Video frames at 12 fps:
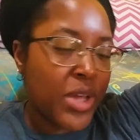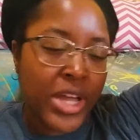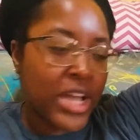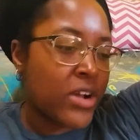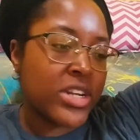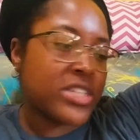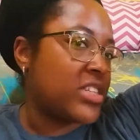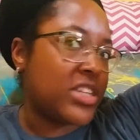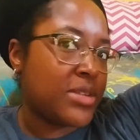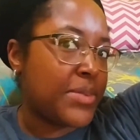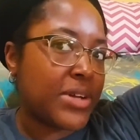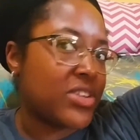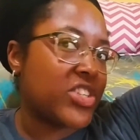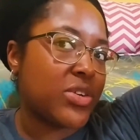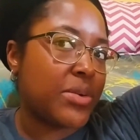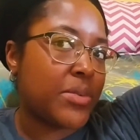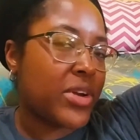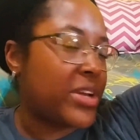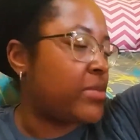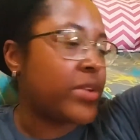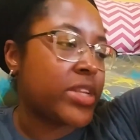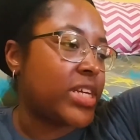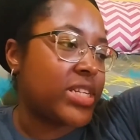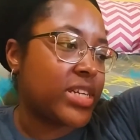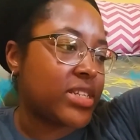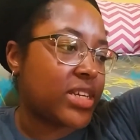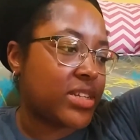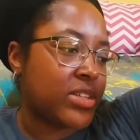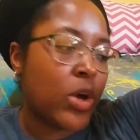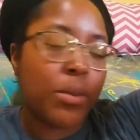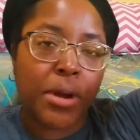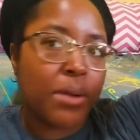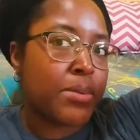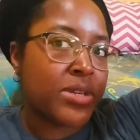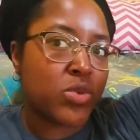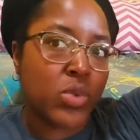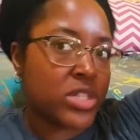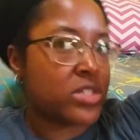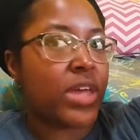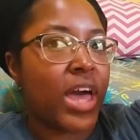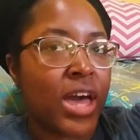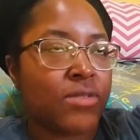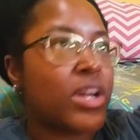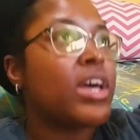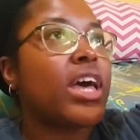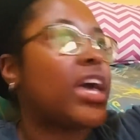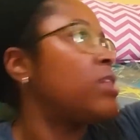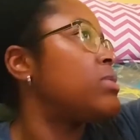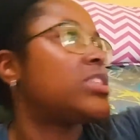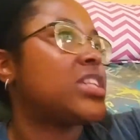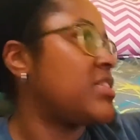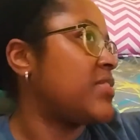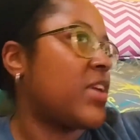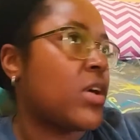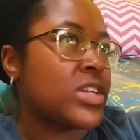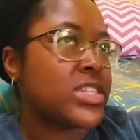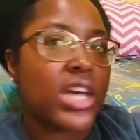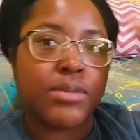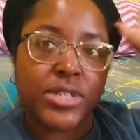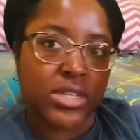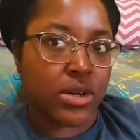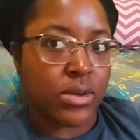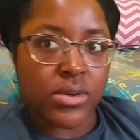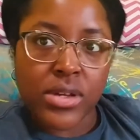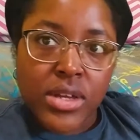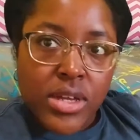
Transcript: Garrett doesn't need to be on the show anymore. He really doesn't. No purpose whatsoever. He wasn't even on this episode.